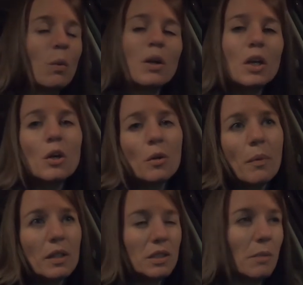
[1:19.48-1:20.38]
we're gonna go to
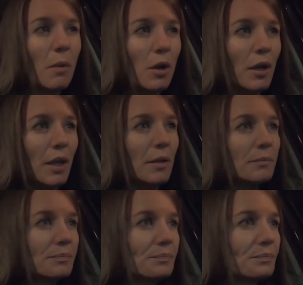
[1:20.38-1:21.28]
Boston Market,
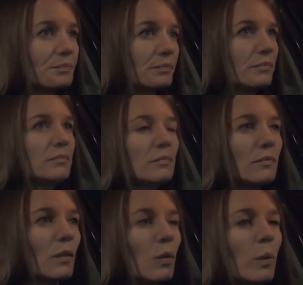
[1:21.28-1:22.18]

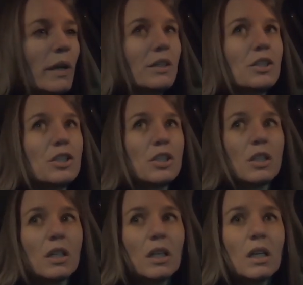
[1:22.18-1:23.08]
which
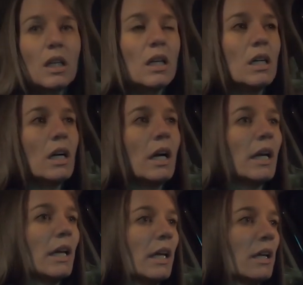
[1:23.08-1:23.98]

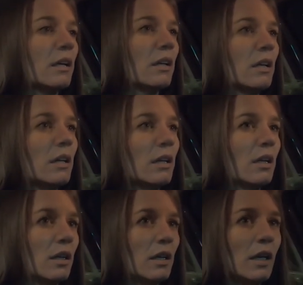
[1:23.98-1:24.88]
I,
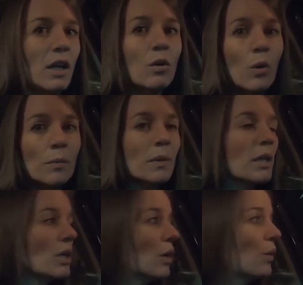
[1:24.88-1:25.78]
and I
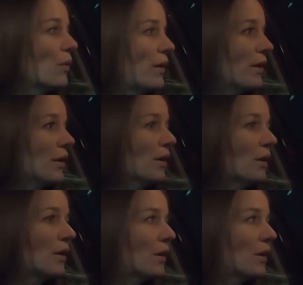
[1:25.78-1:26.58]
normally go there